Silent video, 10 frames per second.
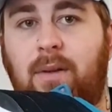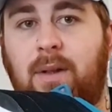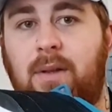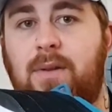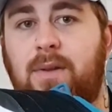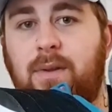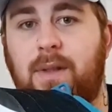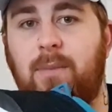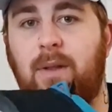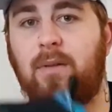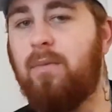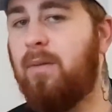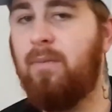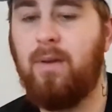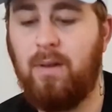You know, sort of similar.
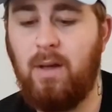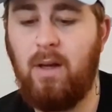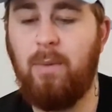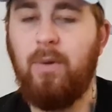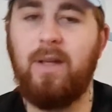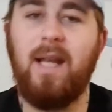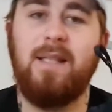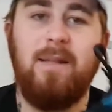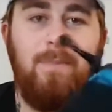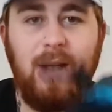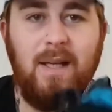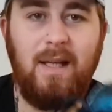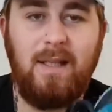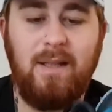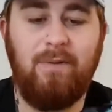No, I'm not against it being
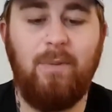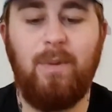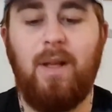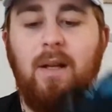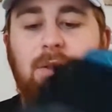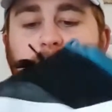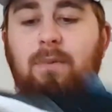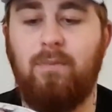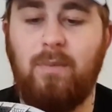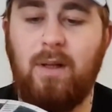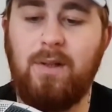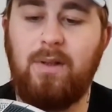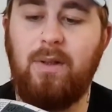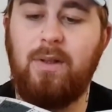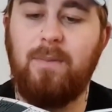any different, but that looks
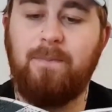good.